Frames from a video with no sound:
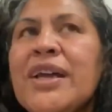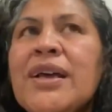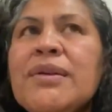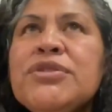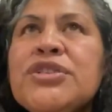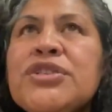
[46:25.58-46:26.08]
when
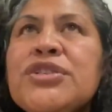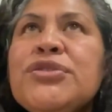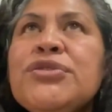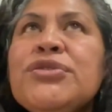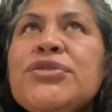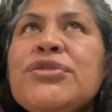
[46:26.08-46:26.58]
it comes
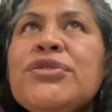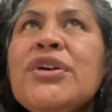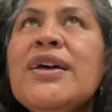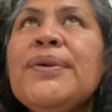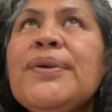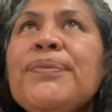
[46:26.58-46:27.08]

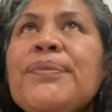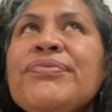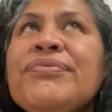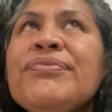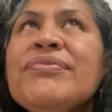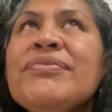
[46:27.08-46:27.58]
to
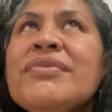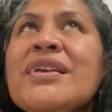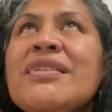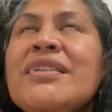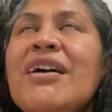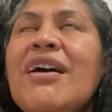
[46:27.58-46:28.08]

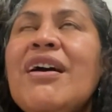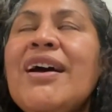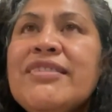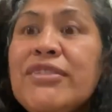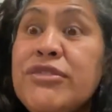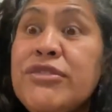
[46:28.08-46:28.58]
the
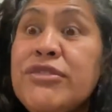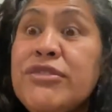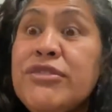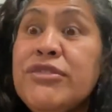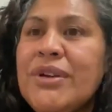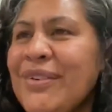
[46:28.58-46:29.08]
Islands of
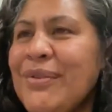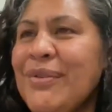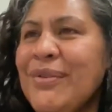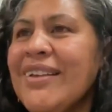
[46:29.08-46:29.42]
Doing,